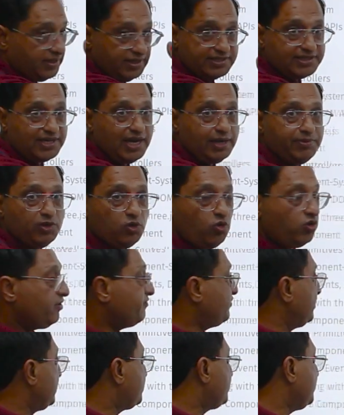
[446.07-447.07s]
describing all
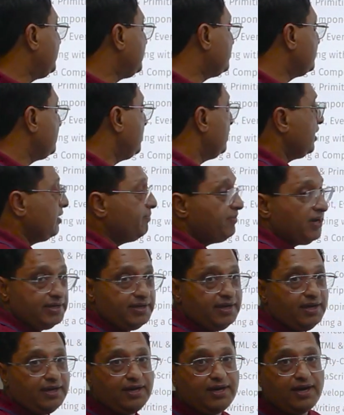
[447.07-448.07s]
of these things.
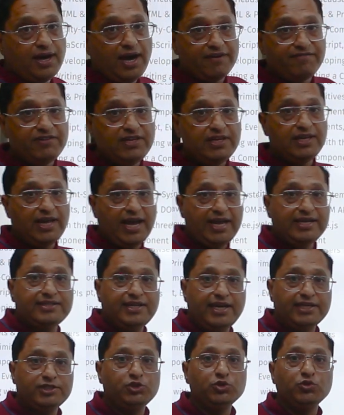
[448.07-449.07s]
But I will like
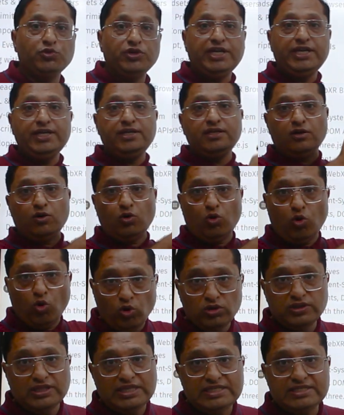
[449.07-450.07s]
that you read
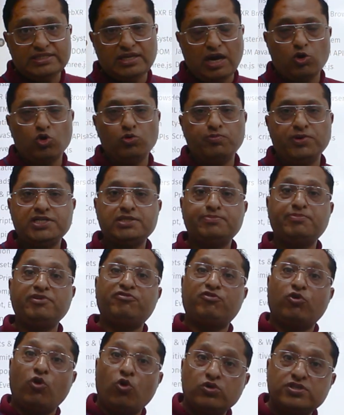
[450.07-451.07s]
all these documents
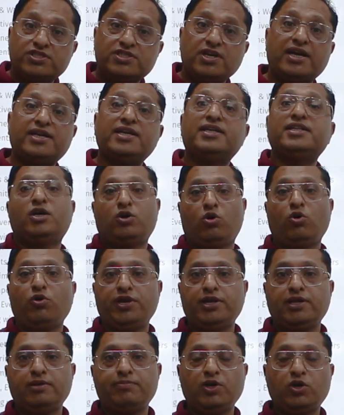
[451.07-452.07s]
before starting the
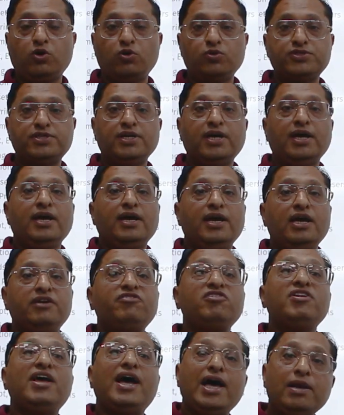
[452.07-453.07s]
coding, because it
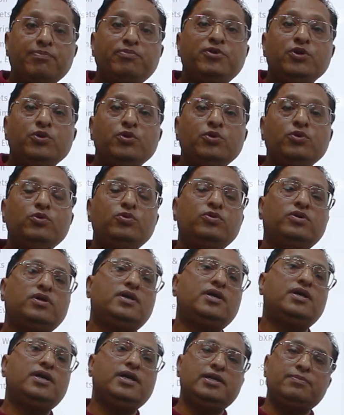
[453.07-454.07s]
will help you
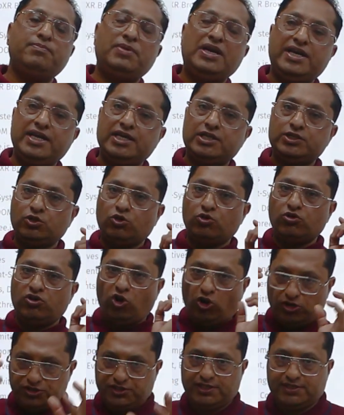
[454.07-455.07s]
in building your
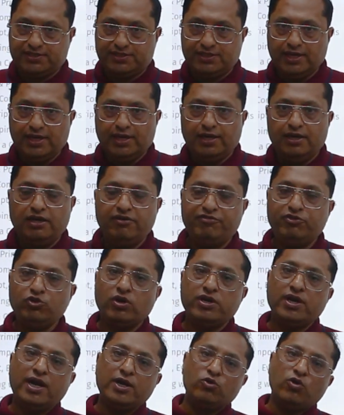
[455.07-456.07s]
logics. If you
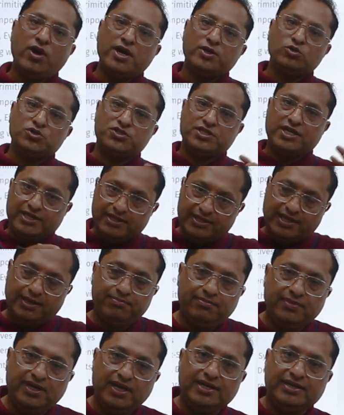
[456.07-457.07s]
are not going to study
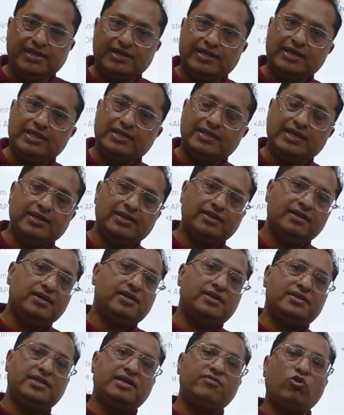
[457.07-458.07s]
them in detail,
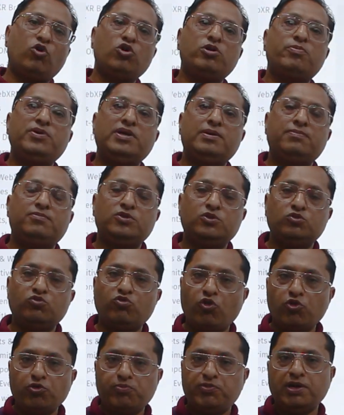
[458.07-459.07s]
then you won't
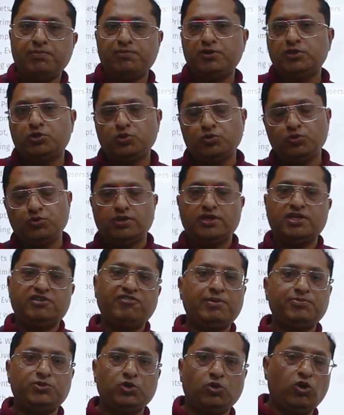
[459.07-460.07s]
be able to
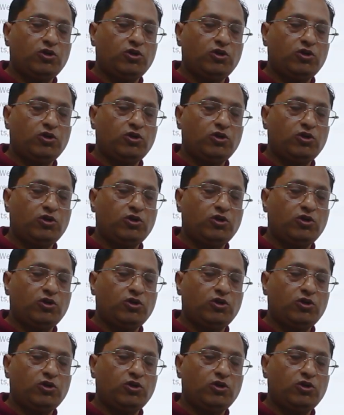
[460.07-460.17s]
develop your